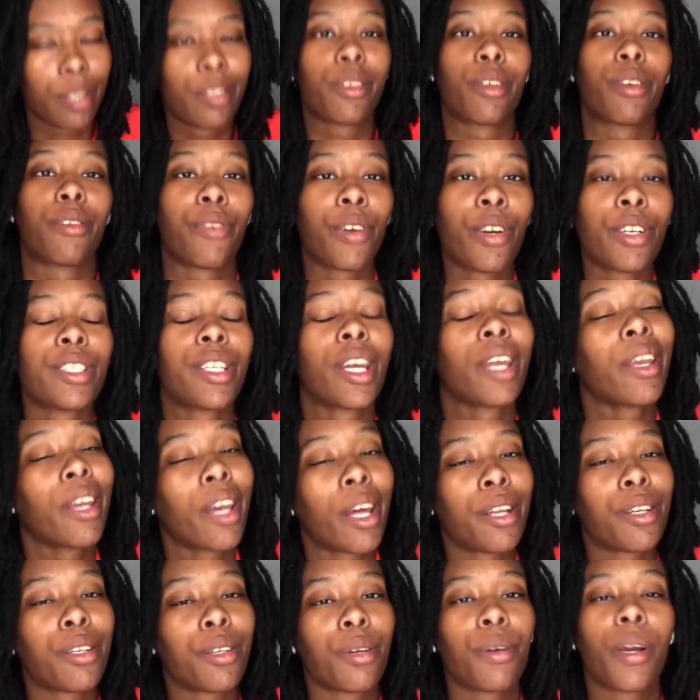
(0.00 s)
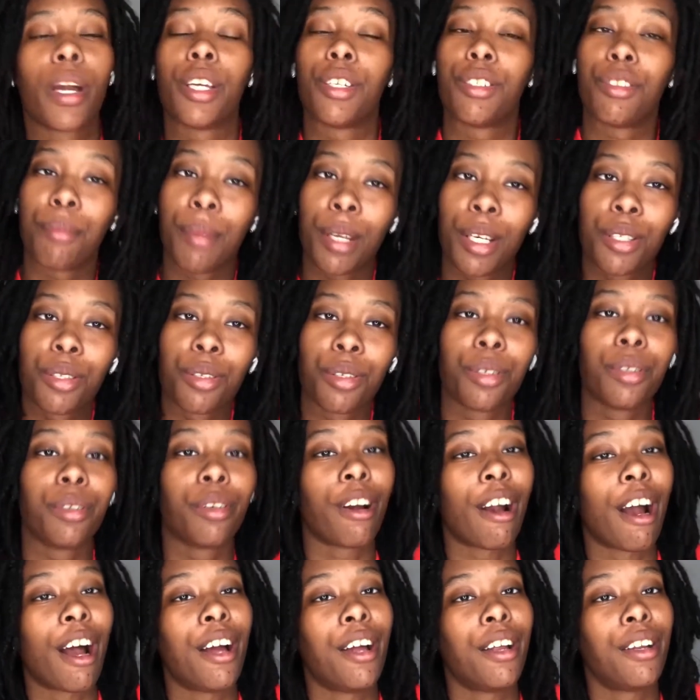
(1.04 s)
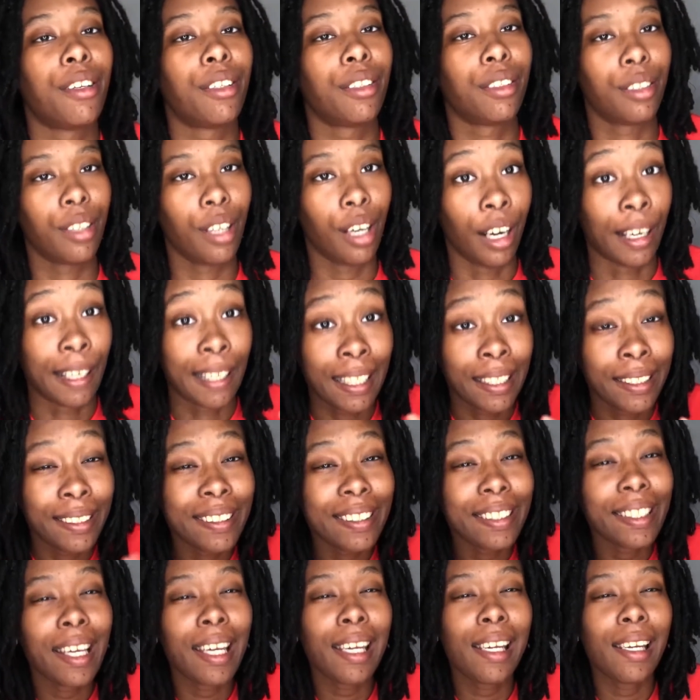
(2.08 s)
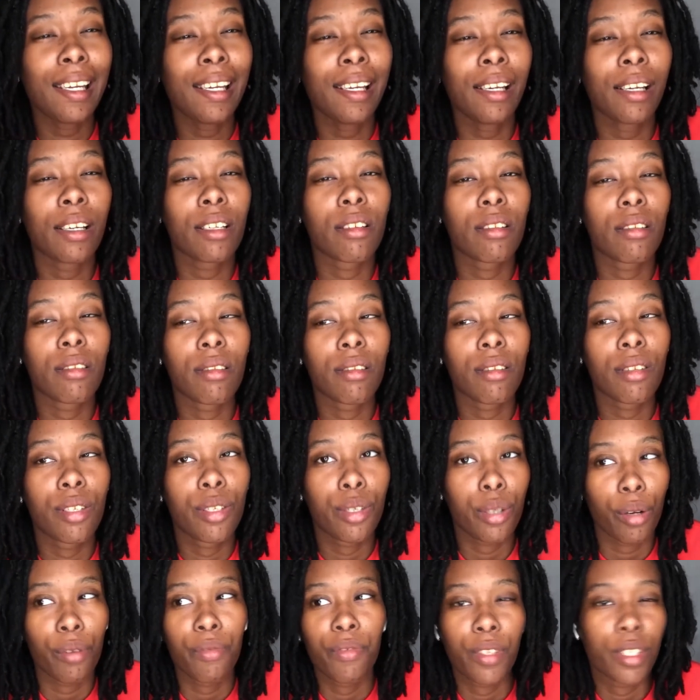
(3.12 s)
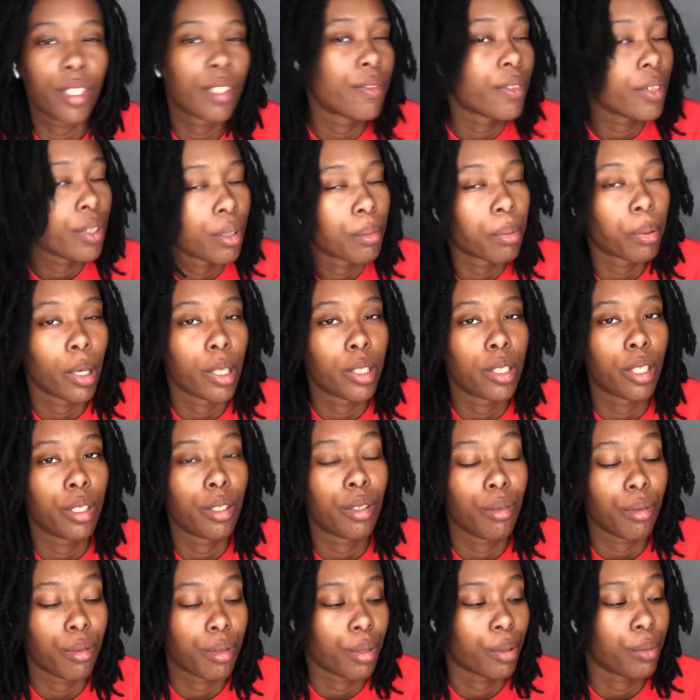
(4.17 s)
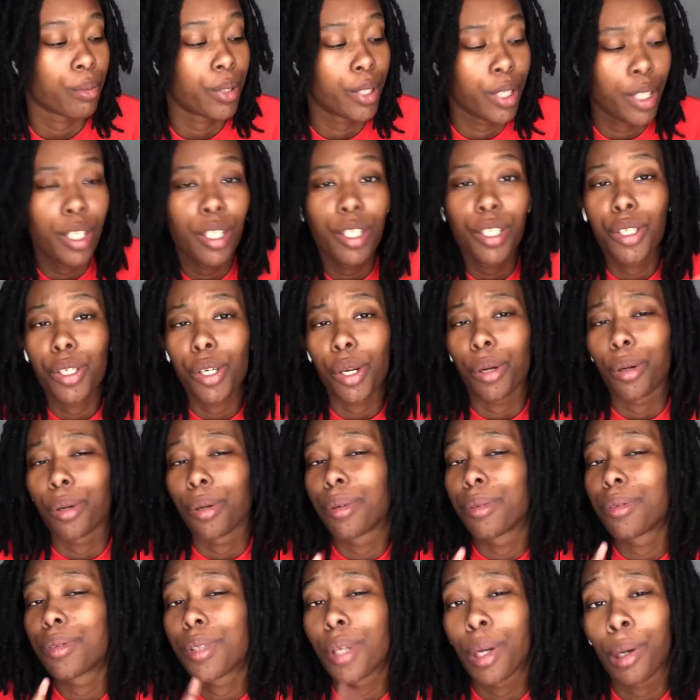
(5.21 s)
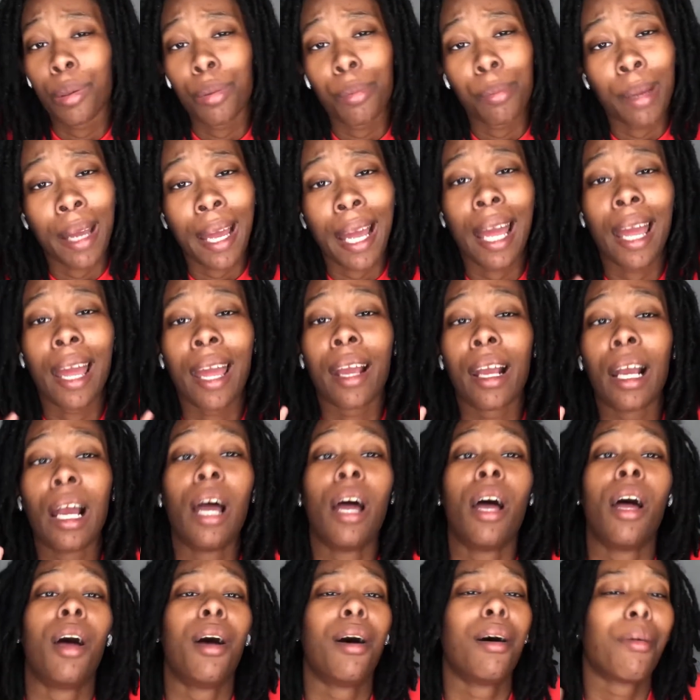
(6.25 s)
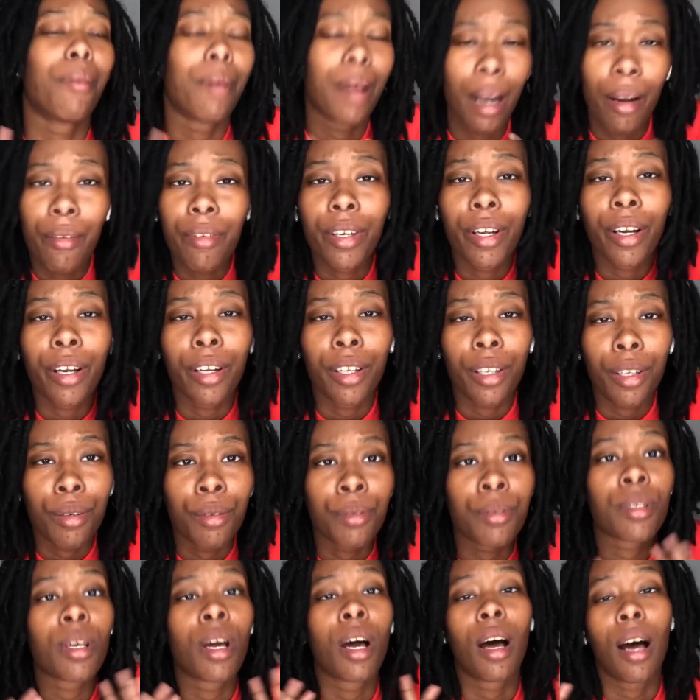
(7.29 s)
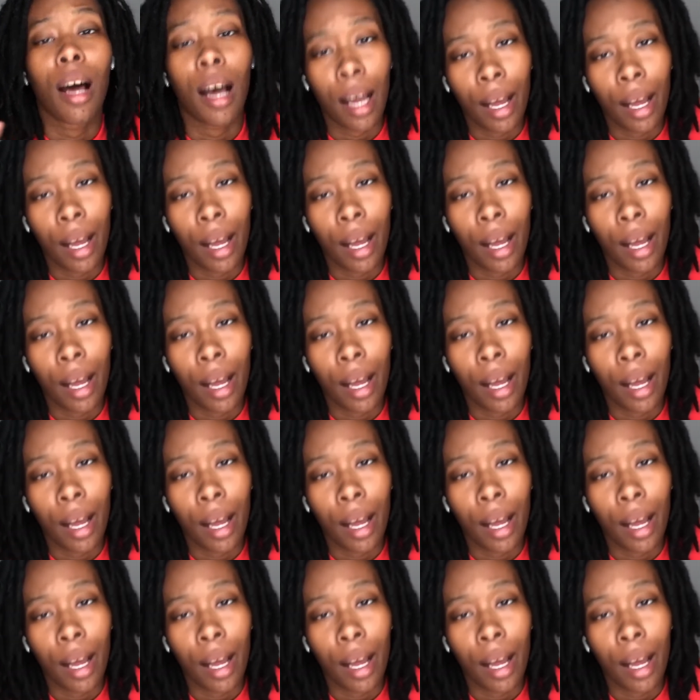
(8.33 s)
So the first thing you gotta do is you make sure you got a clean surface for you to press it to. So t-shirt, tote bag, whatever you're gonna use.